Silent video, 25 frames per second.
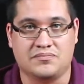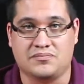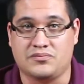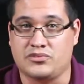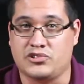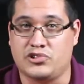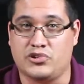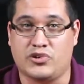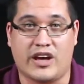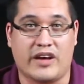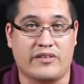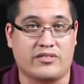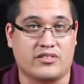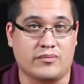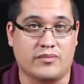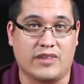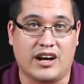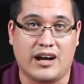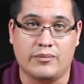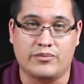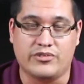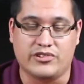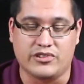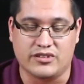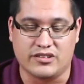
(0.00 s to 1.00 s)
you have some
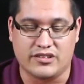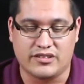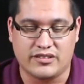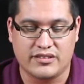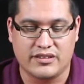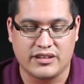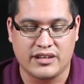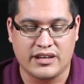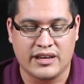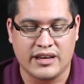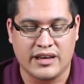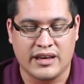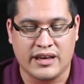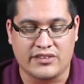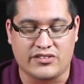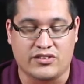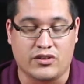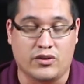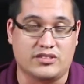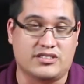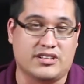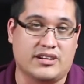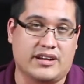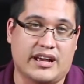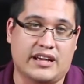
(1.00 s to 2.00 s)
options. So
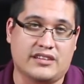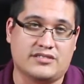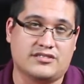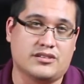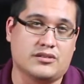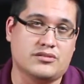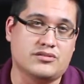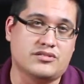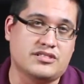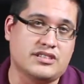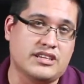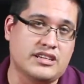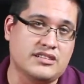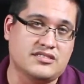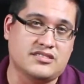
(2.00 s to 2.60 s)
it's an S O C,